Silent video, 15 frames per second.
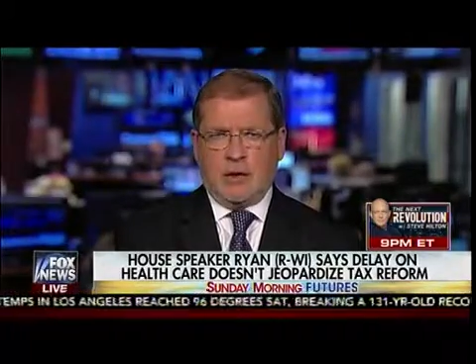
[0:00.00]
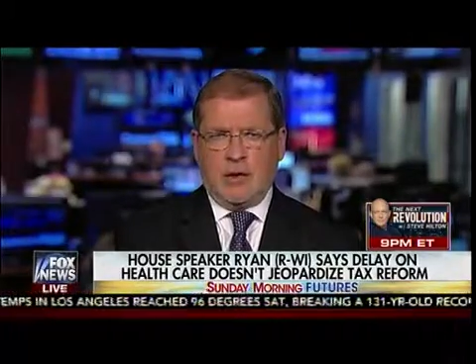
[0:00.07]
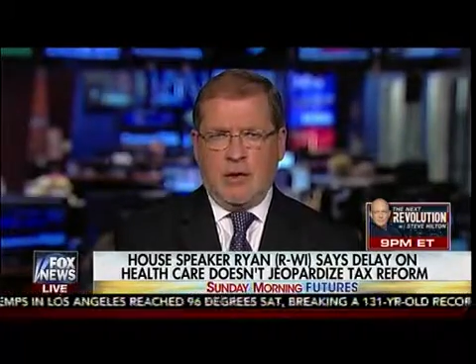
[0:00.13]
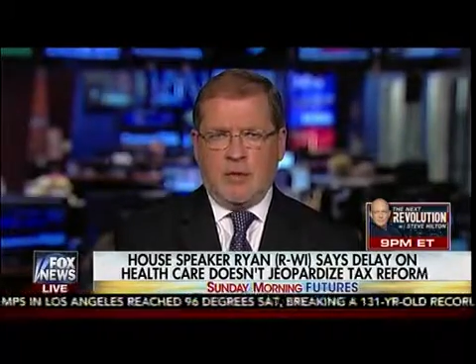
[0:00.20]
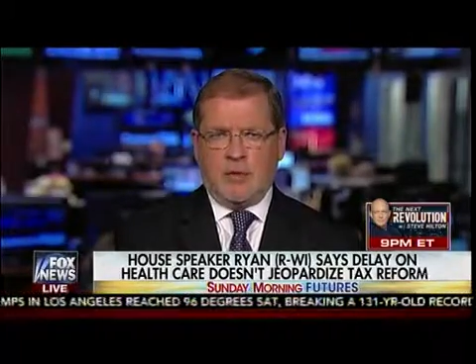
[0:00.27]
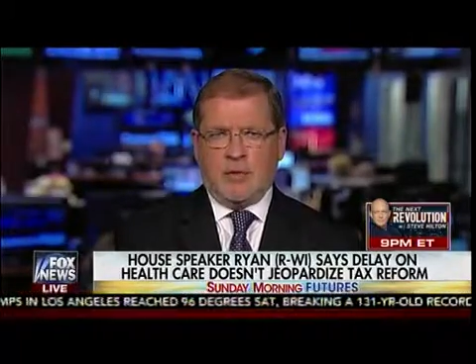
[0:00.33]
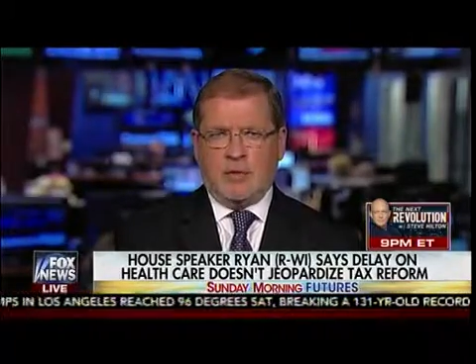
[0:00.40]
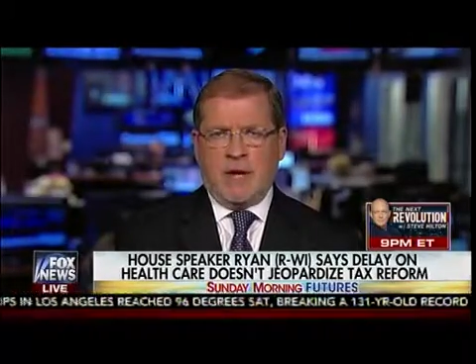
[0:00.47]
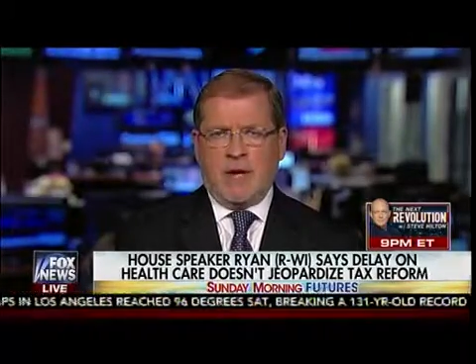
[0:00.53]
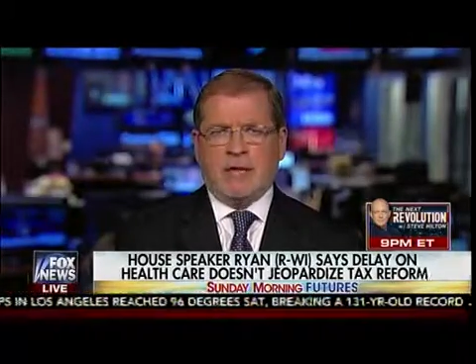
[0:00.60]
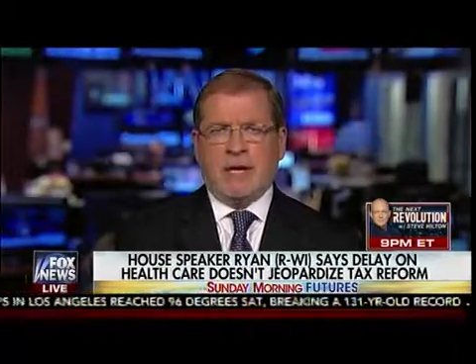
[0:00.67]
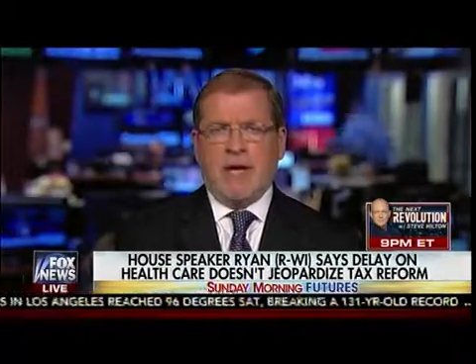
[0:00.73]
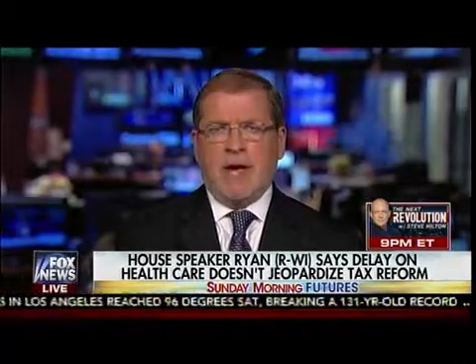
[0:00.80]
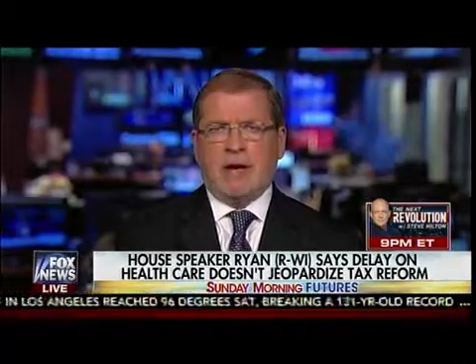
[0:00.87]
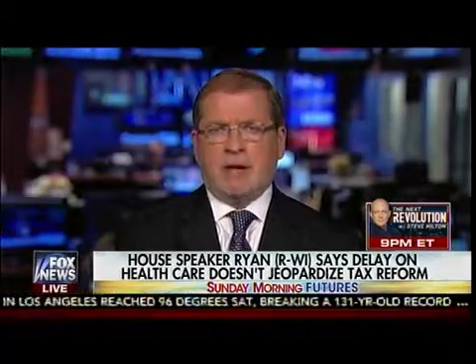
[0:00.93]
corporate
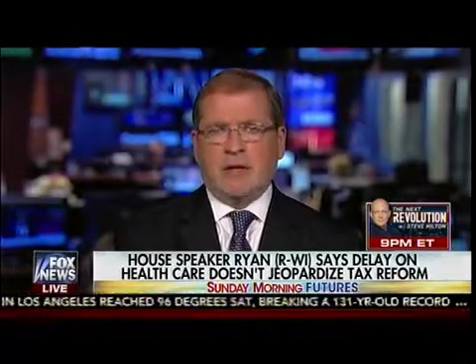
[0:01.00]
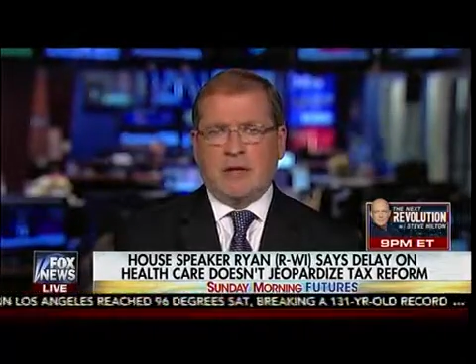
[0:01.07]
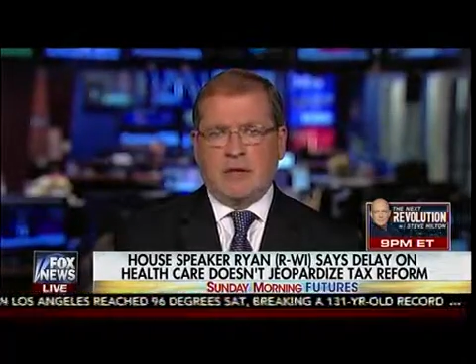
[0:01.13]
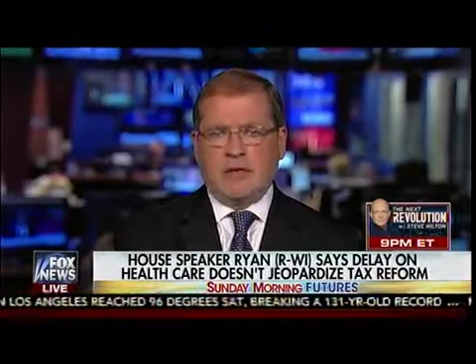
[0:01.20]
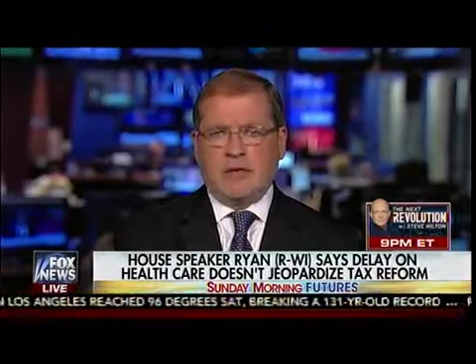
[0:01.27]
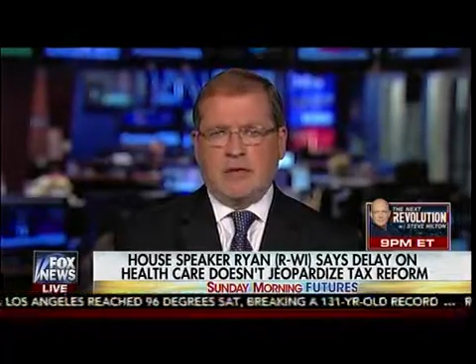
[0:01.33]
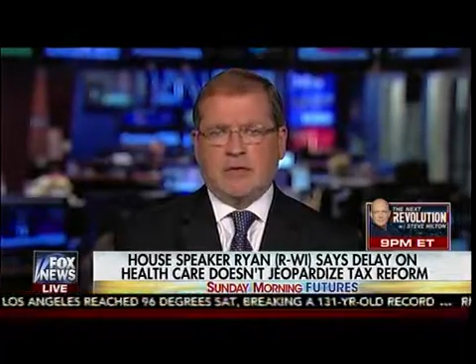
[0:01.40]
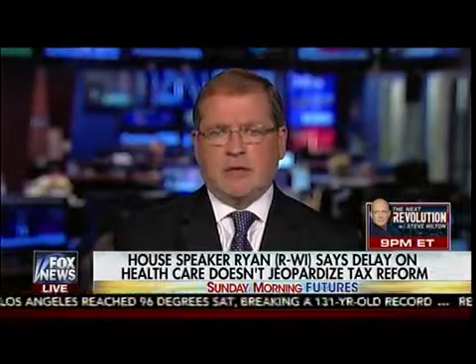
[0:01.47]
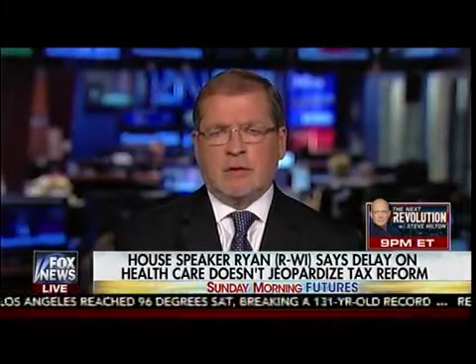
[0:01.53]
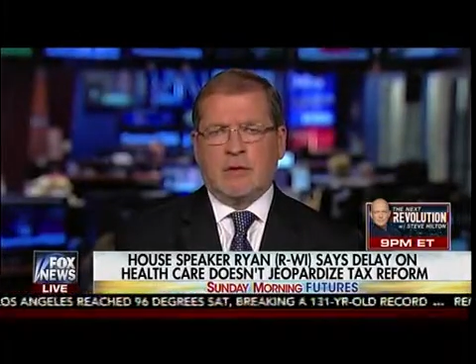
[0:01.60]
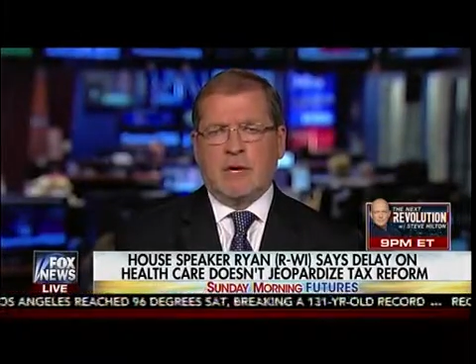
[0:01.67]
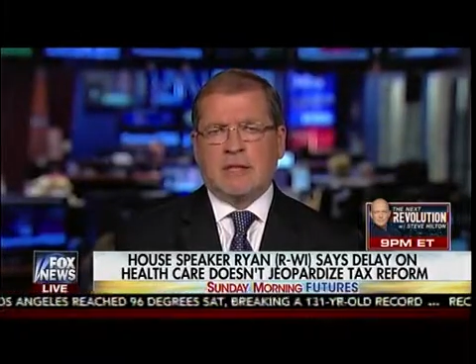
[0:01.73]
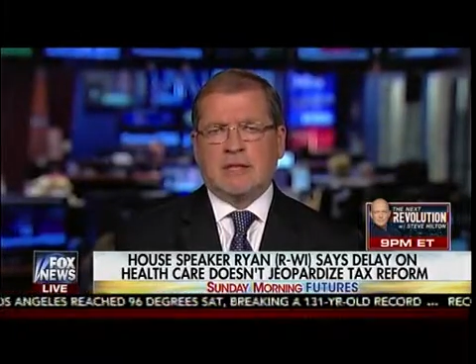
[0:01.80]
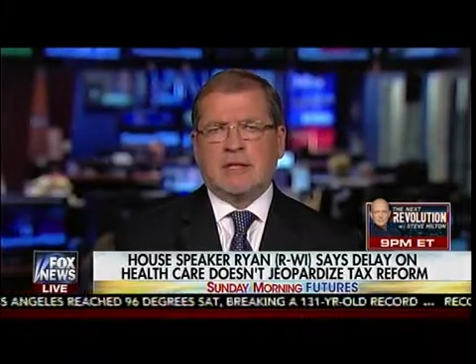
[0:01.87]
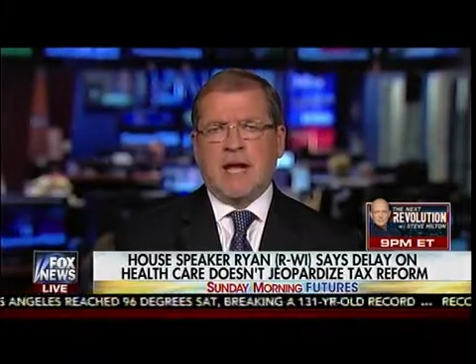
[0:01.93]
rate down, the individual
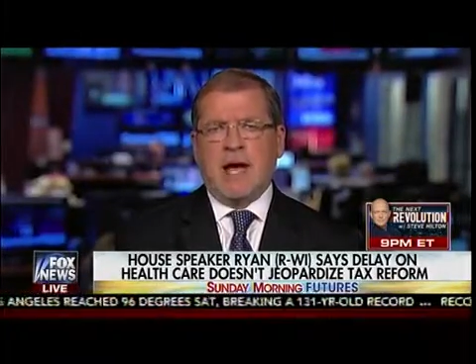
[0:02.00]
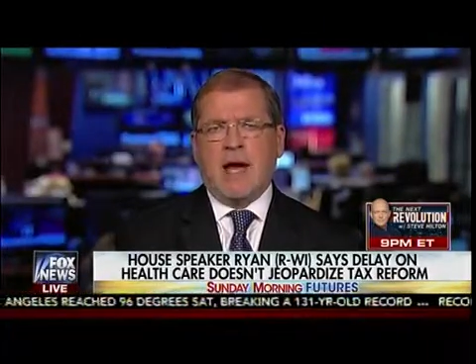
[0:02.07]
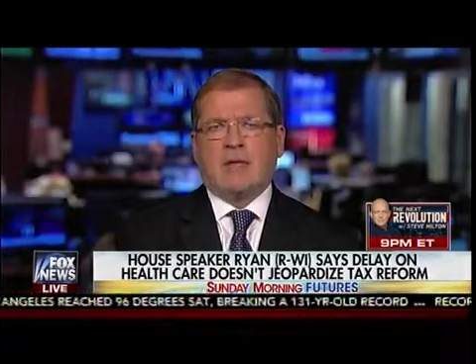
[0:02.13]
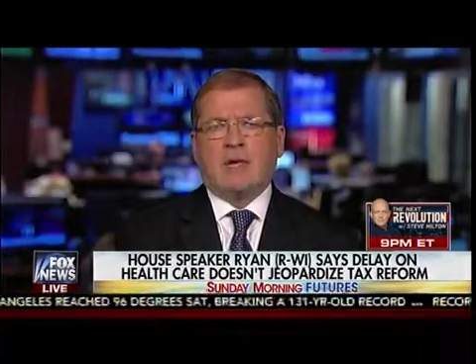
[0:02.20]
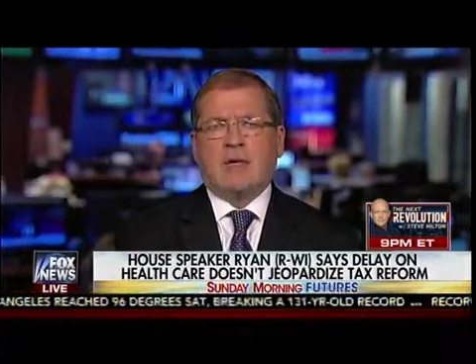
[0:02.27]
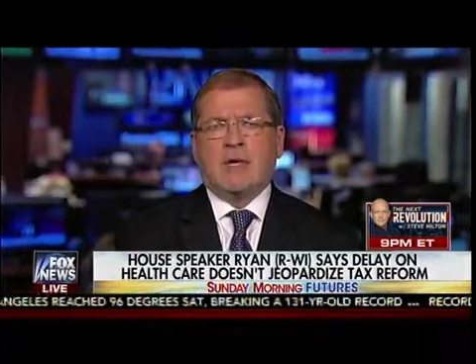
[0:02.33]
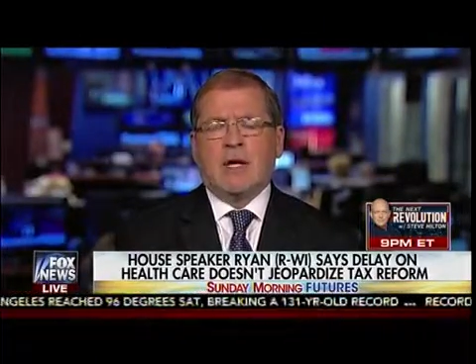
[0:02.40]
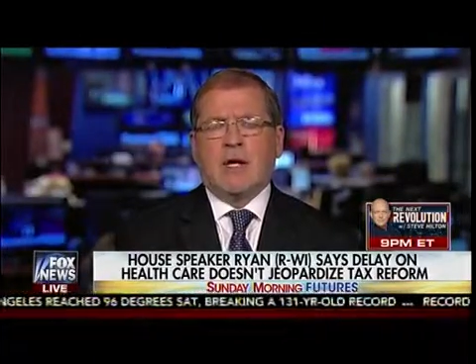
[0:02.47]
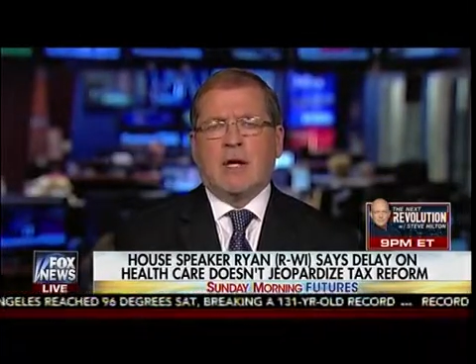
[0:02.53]
rates down,